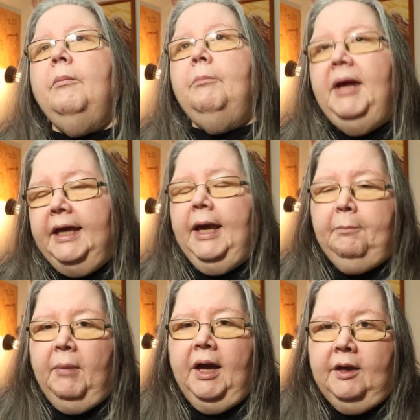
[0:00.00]
make
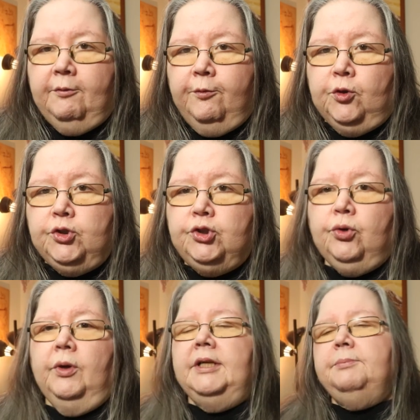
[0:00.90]
it my first
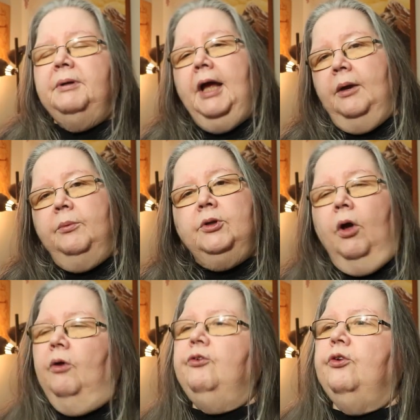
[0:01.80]
choice, but I would
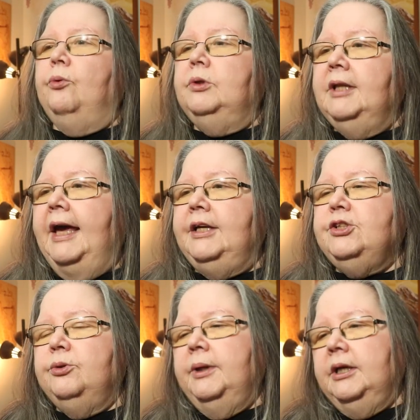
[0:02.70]
also like
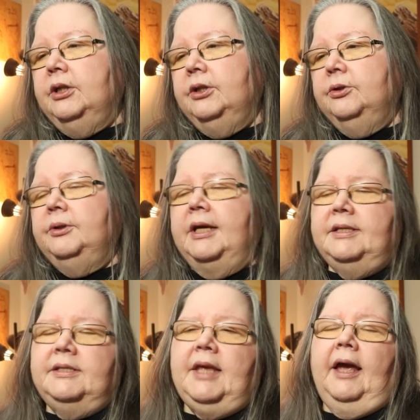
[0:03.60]
to include a
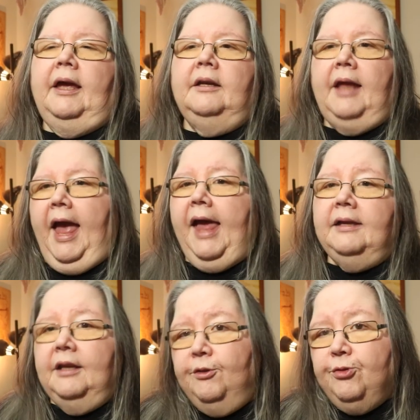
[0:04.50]
second
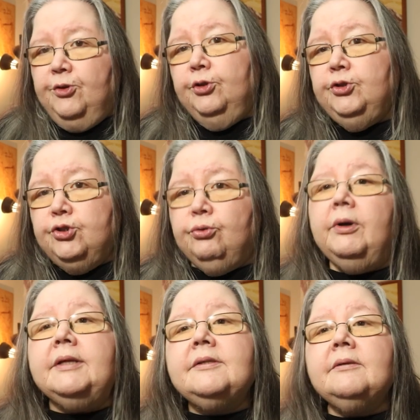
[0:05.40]
and a third
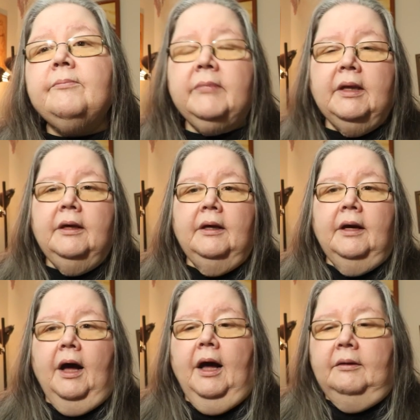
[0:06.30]
choice.
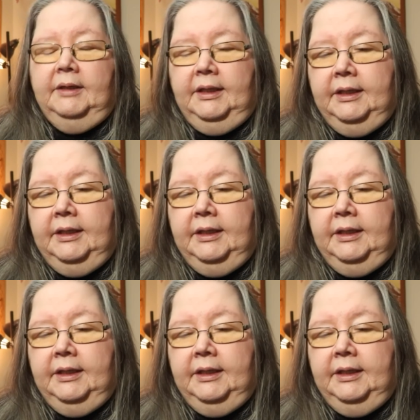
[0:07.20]
so